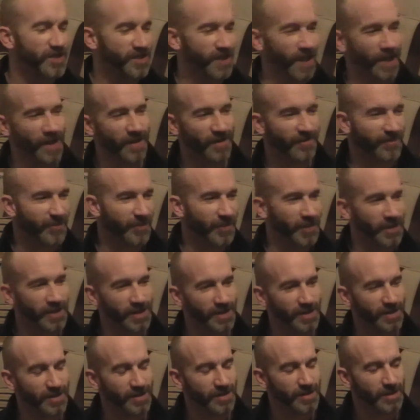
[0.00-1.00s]
kind of
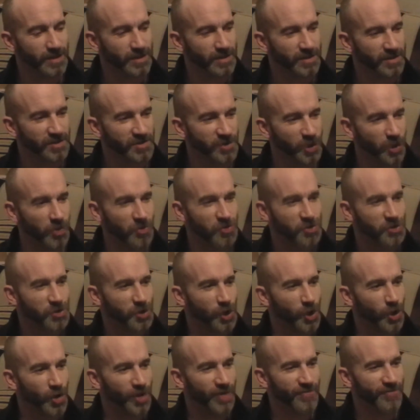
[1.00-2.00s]
the dot to
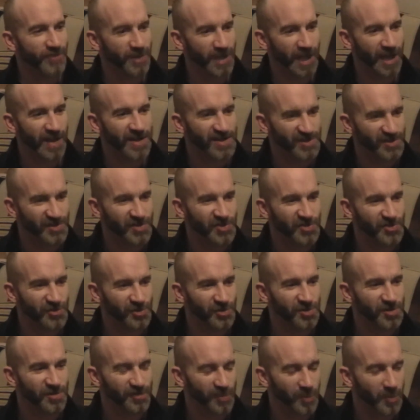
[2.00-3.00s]
dot in regards to the
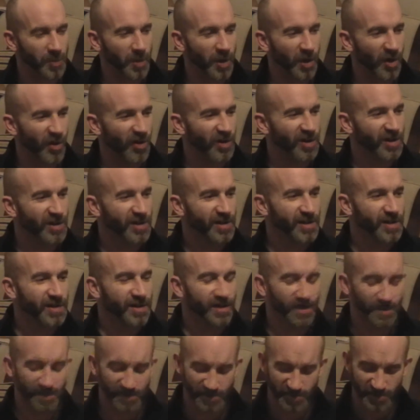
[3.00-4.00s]
structure of the plot.
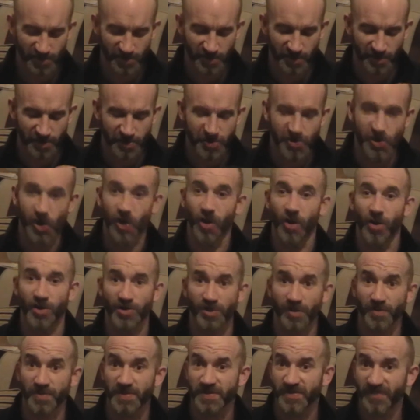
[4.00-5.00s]
Sherlock's
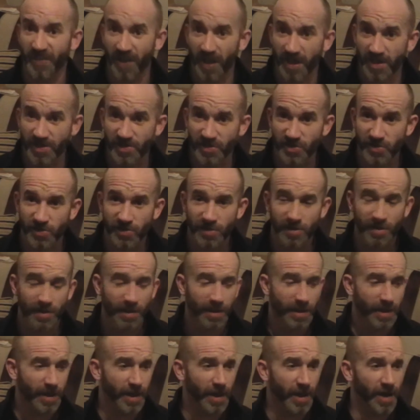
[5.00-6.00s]
off his face.
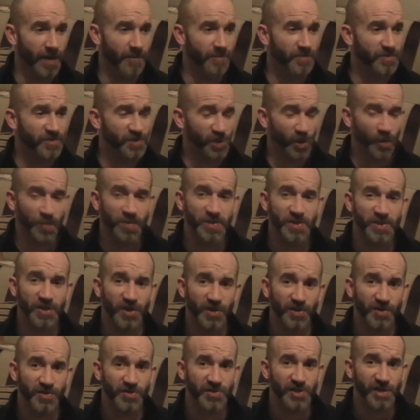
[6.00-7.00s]
Toby
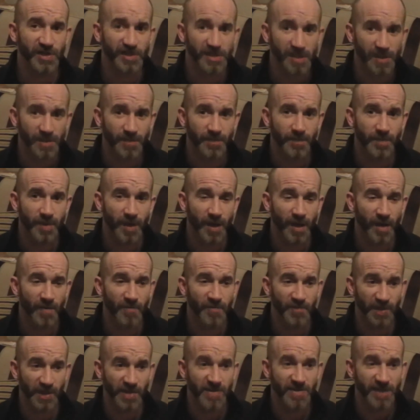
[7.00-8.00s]
Jones is the
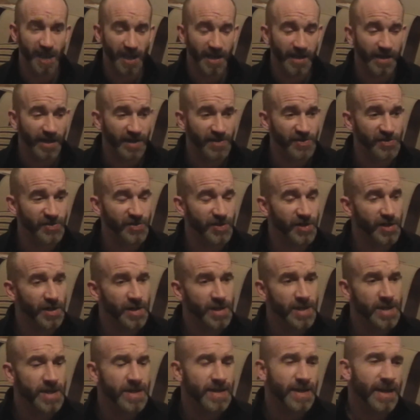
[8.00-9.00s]
antagonist.
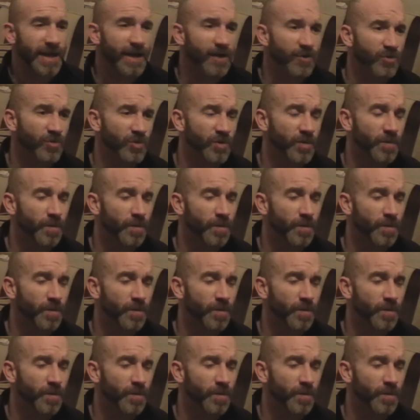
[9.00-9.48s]
Now,